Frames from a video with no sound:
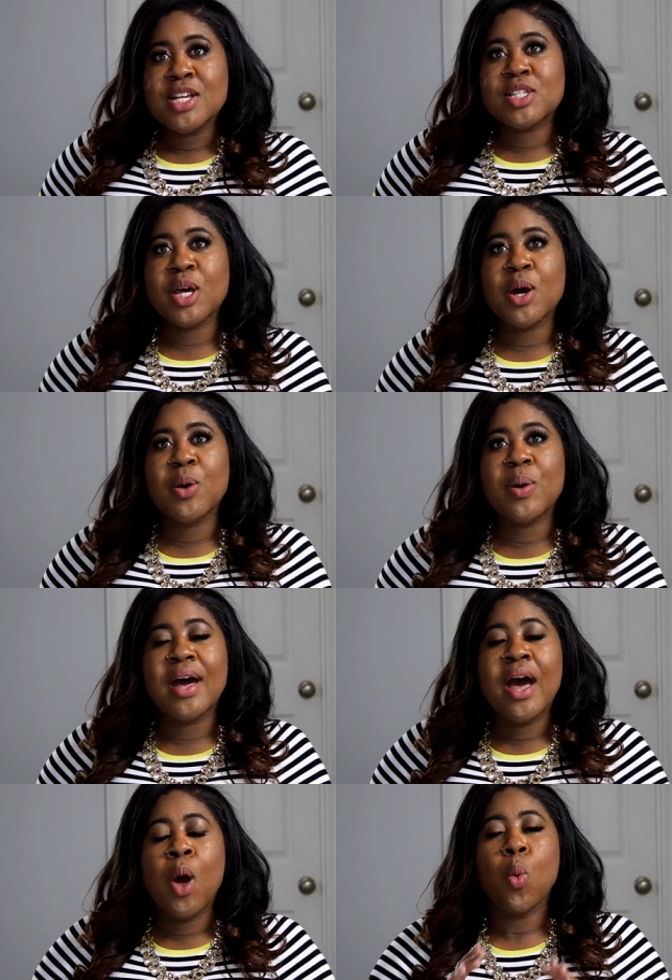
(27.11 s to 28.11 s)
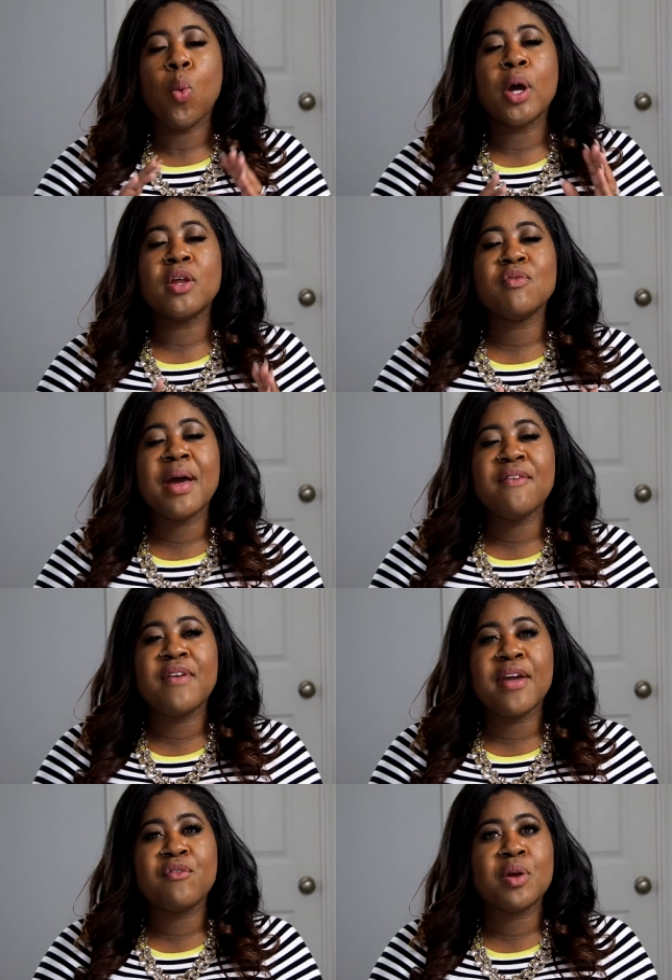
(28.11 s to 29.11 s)
So one of my
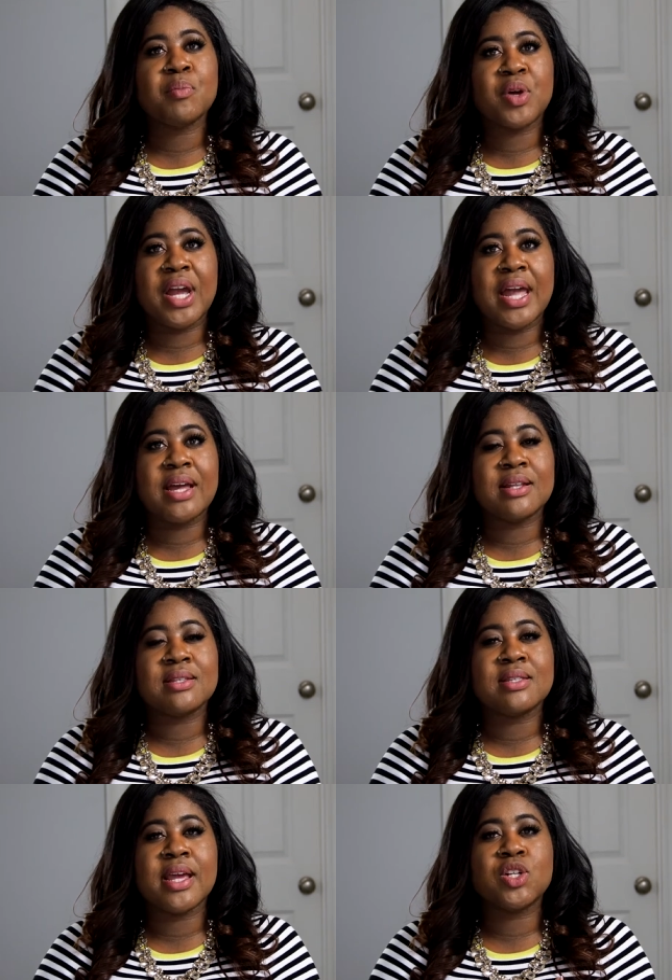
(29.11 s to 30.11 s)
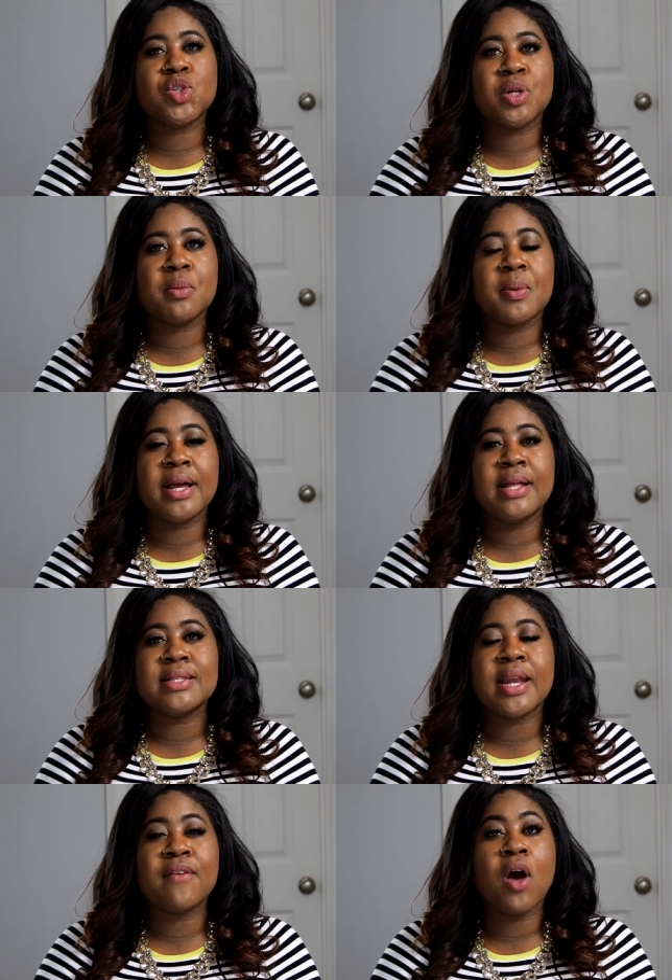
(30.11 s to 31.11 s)
favorite brands and jewelry
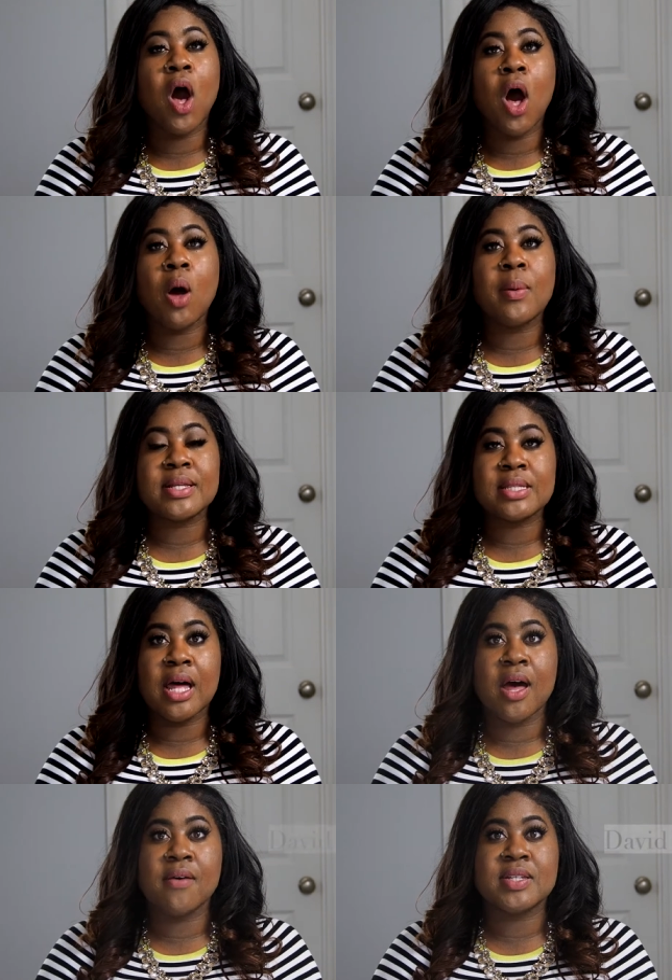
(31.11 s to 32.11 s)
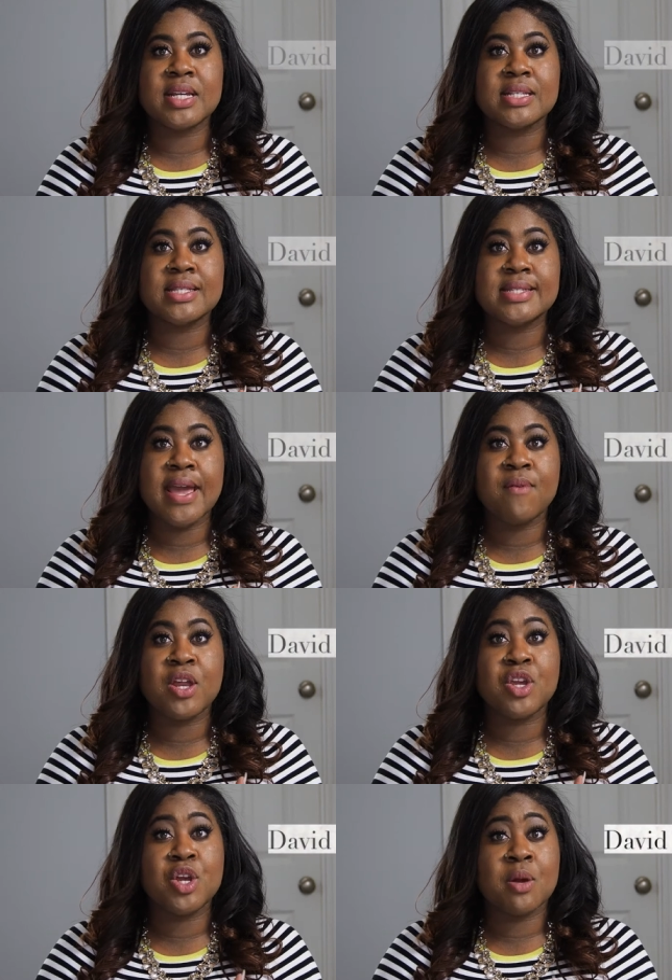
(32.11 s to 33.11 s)
brands that I've always loved is
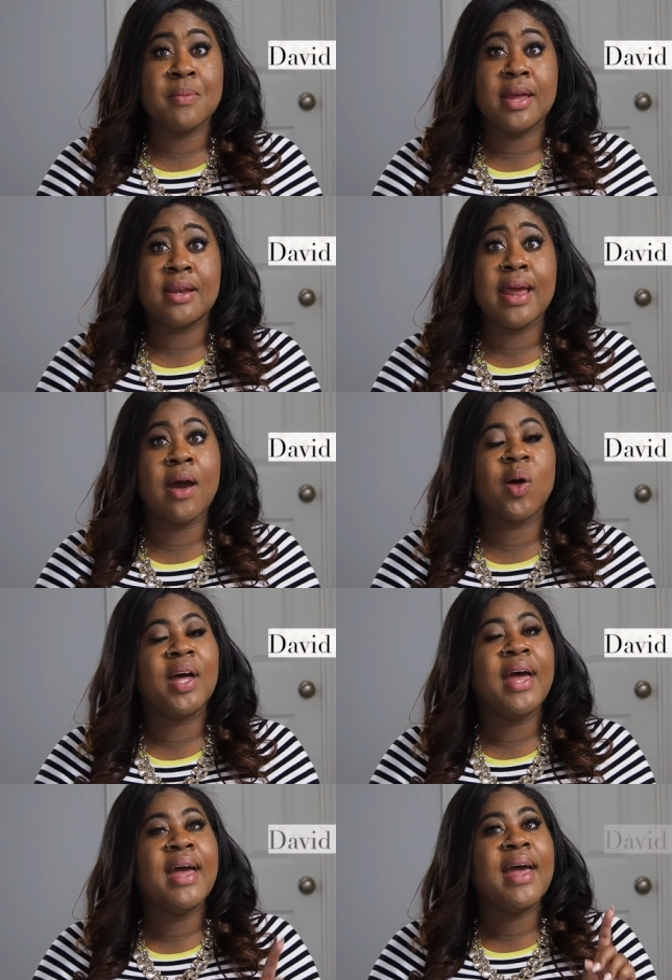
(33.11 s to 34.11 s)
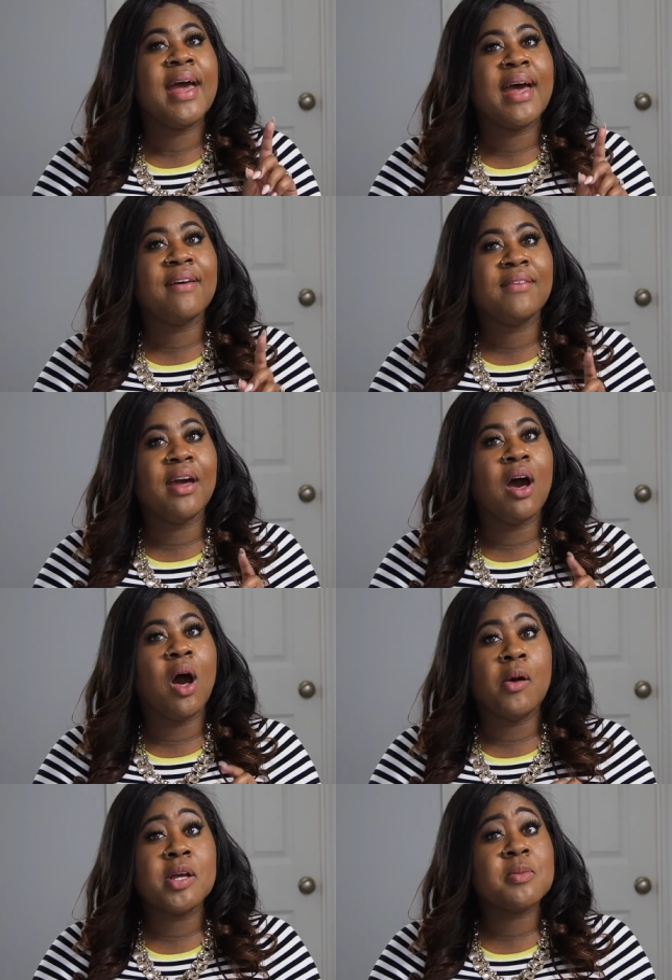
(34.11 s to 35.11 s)
David Yurman. Now, have I
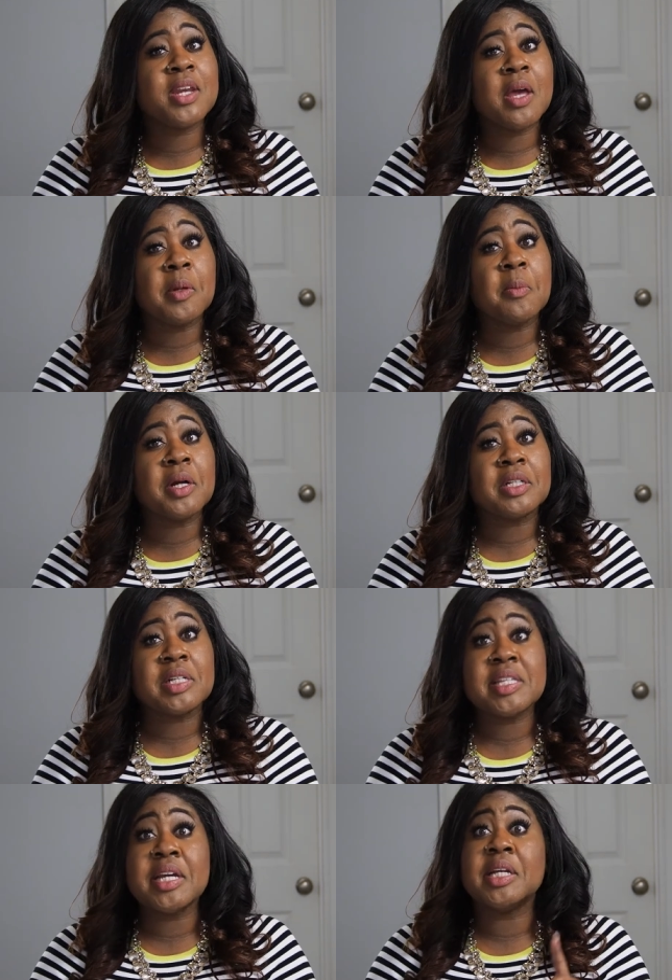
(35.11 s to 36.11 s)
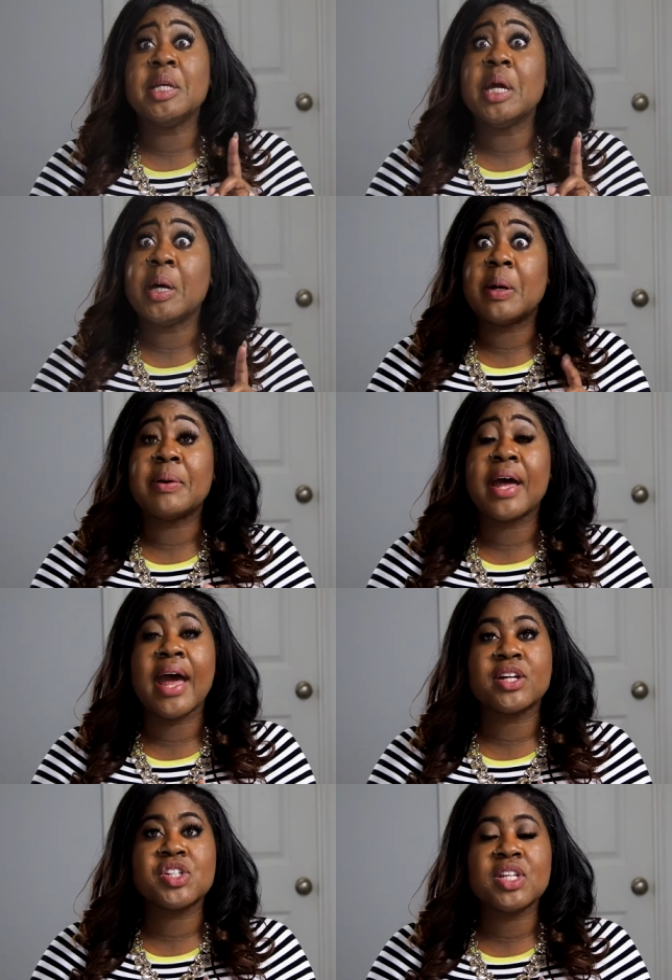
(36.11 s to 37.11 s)
always been able to purchase it? No. I
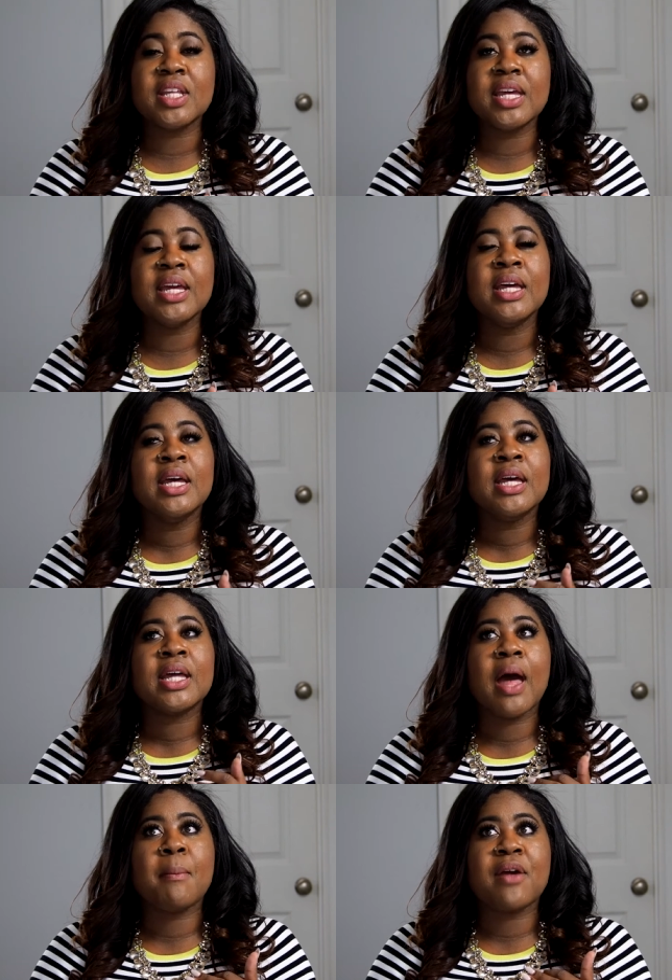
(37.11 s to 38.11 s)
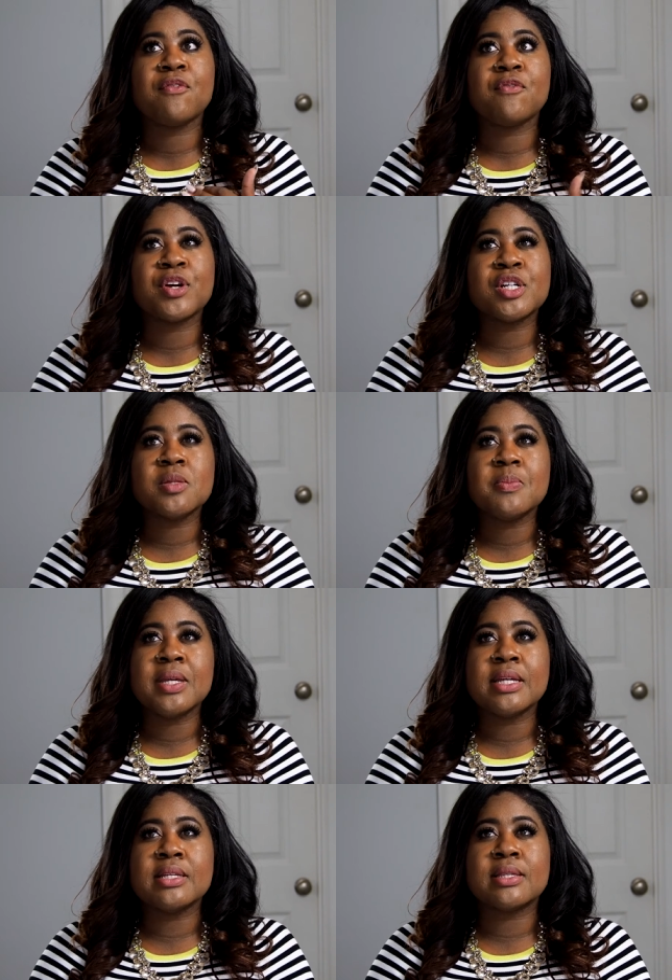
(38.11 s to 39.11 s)
actually got my first
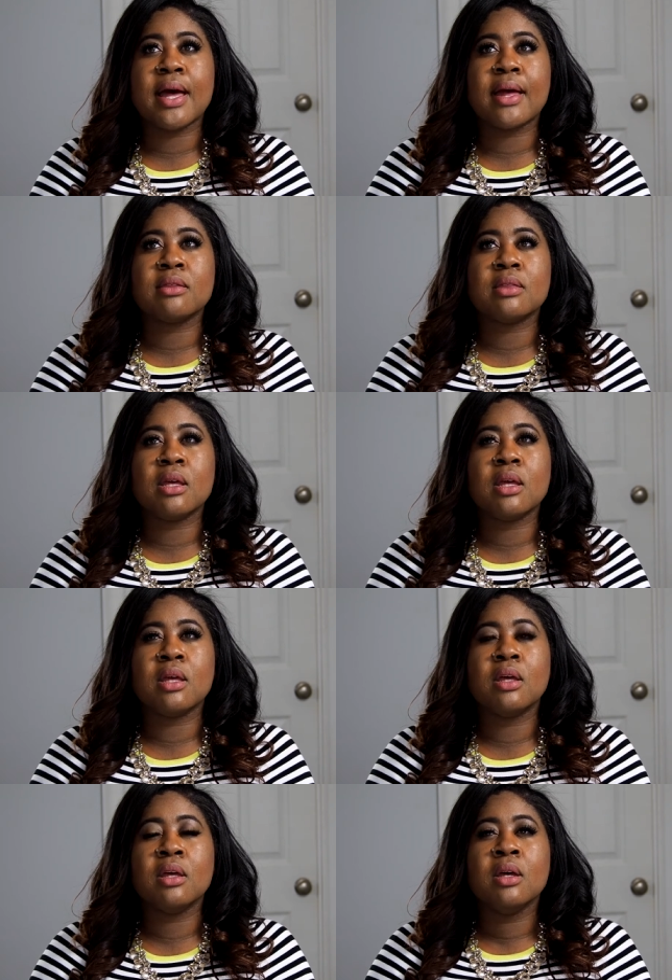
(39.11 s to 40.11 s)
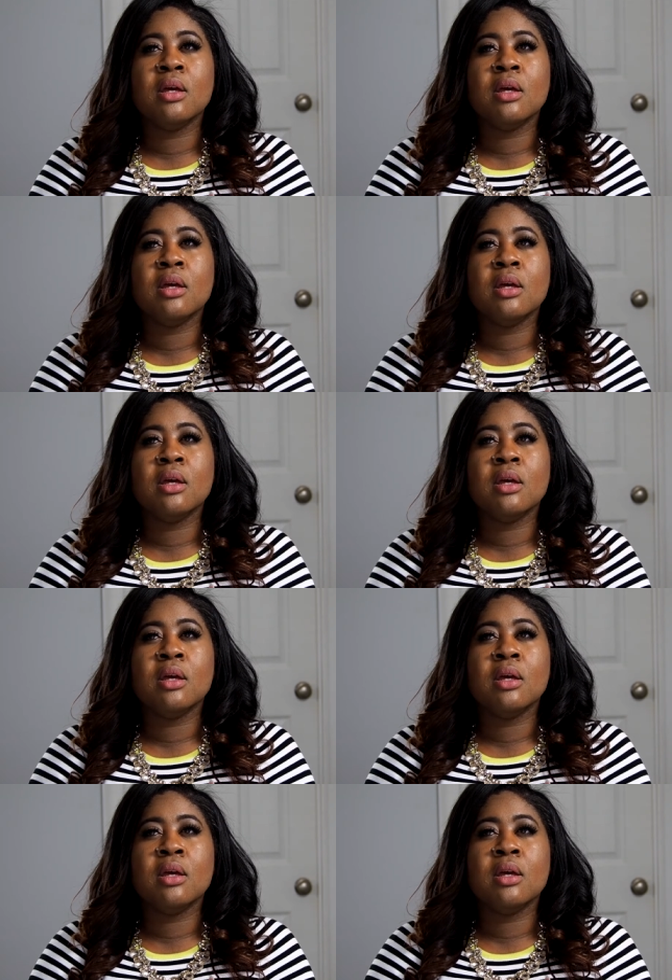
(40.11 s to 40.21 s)
piece, I think,